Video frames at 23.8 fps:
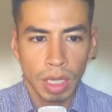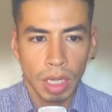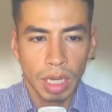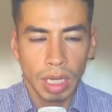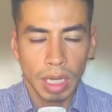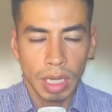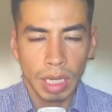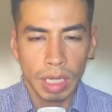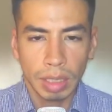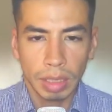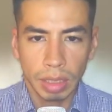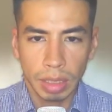
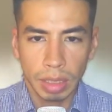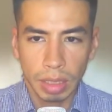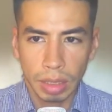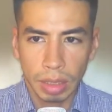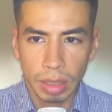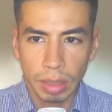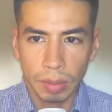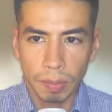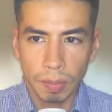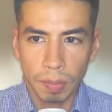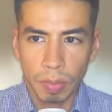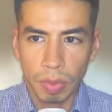In the
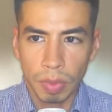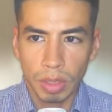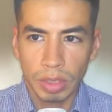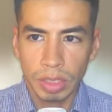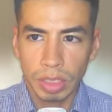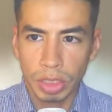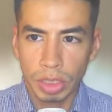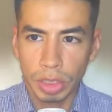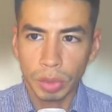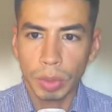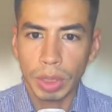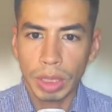
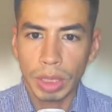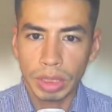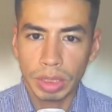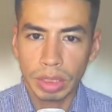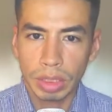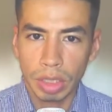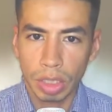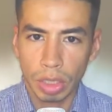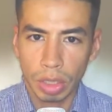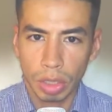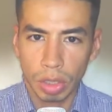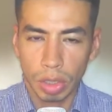situation that
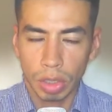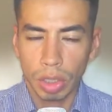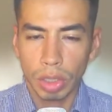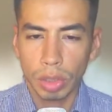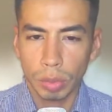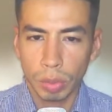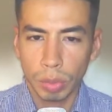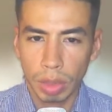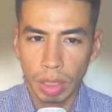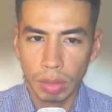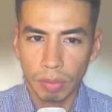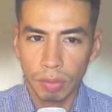occurs
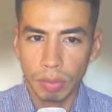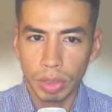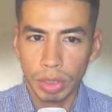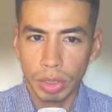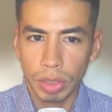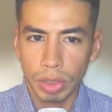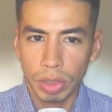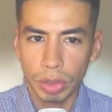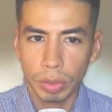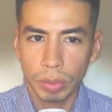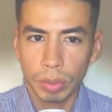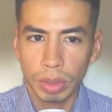whenever you're
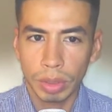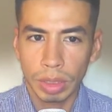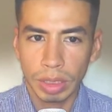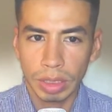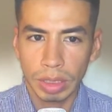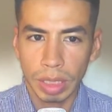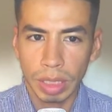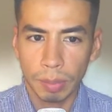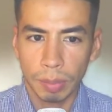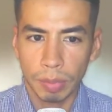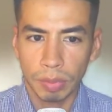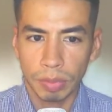doing this
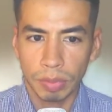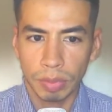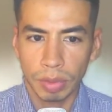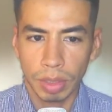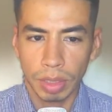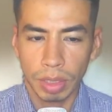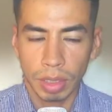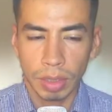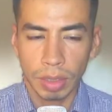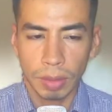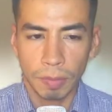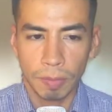type
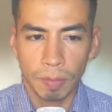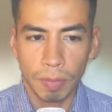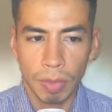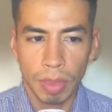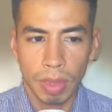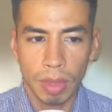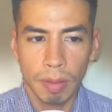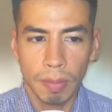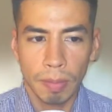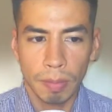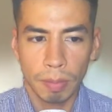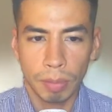of
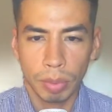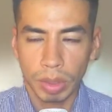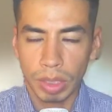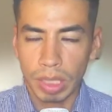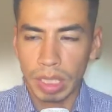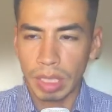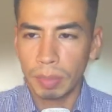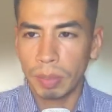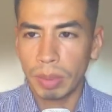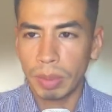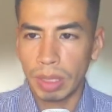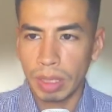
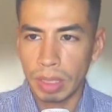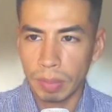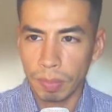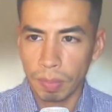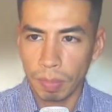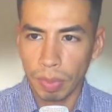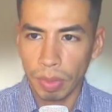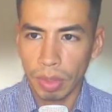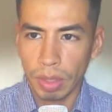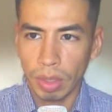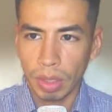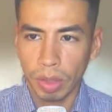bookkeeping
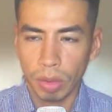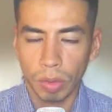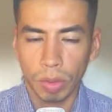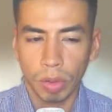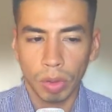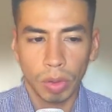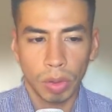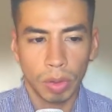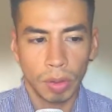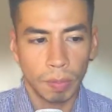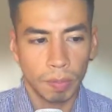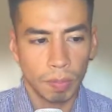
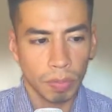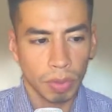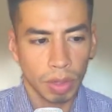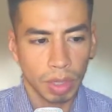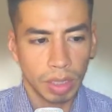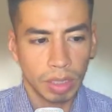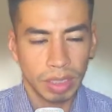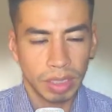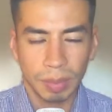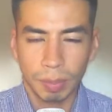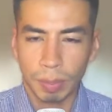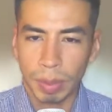or
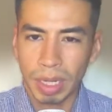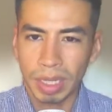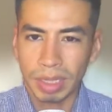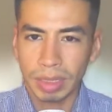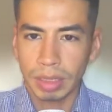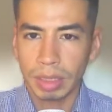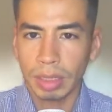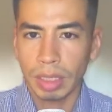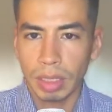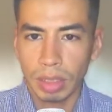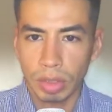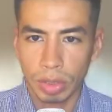deposit
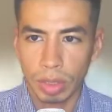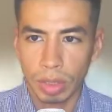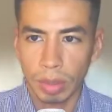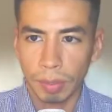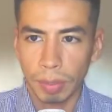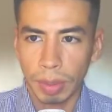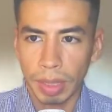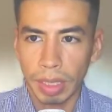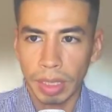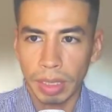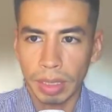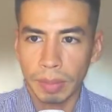into the
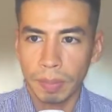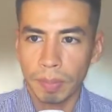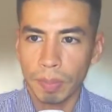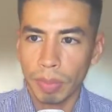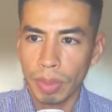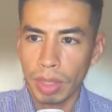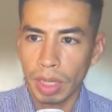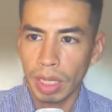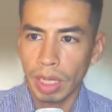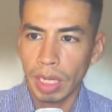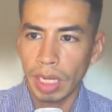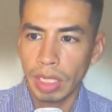bank
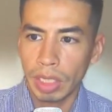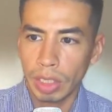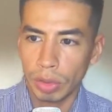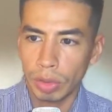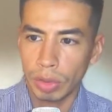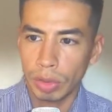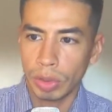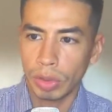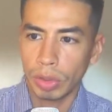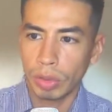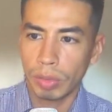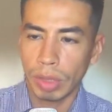and you're
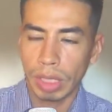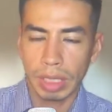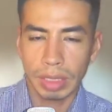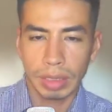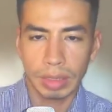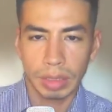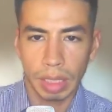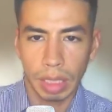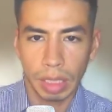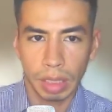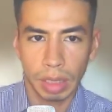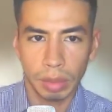
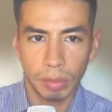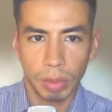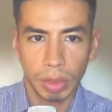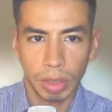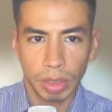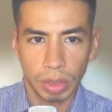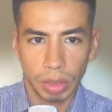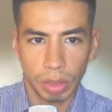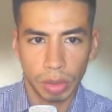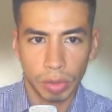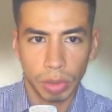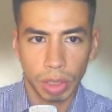reconciling with your
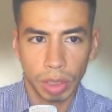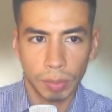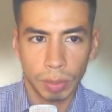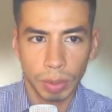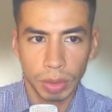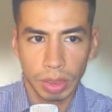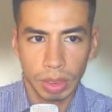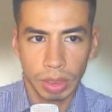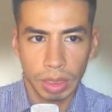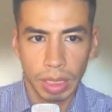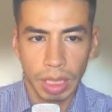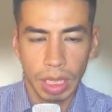QuickBooks
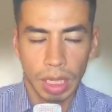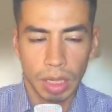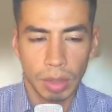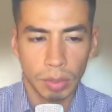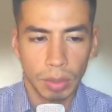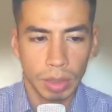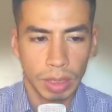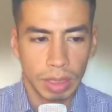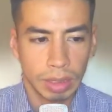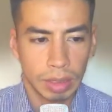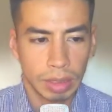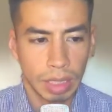account
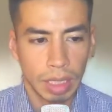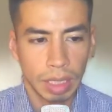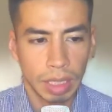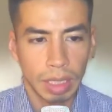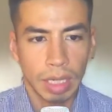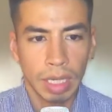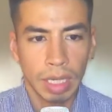is that